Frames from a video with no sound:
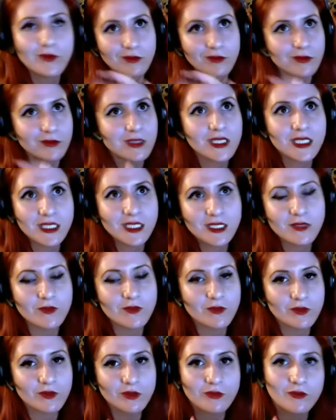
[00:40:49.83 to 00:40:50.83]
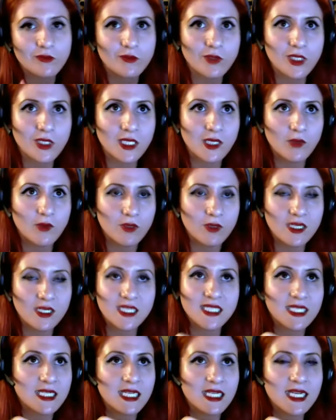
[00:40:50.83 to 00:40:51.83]
It doesn't really.
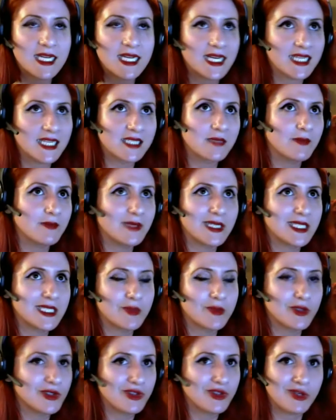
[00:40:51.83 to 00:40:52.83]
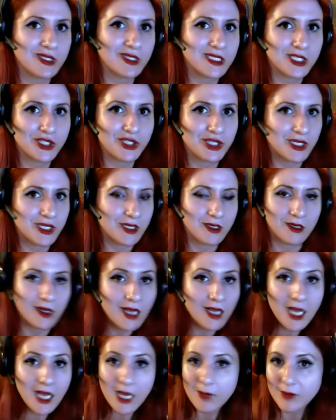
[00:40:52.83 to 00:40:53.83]
It hasn't been a smooth transition at all.
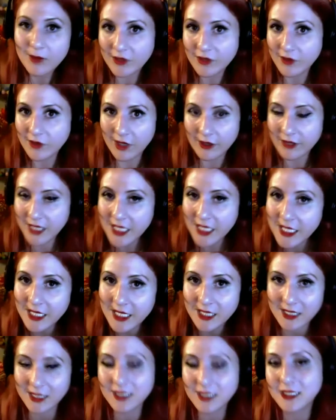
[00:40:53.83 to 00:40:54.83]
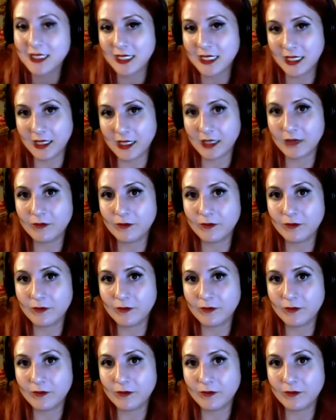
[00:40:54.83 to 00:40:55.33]
But there are Adhene in the city.